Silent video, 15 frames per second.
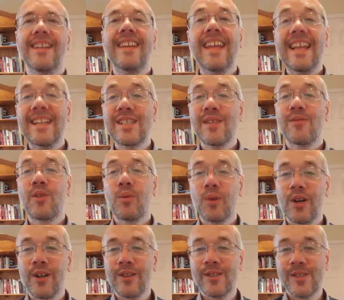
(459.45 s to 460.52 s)
needs of the
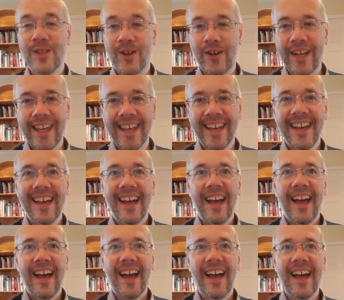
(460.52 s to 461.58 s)

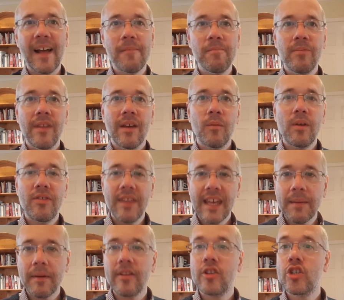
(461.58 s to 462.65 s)
world, we think
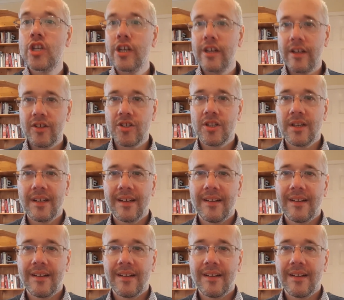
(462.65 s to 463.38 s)
about the church,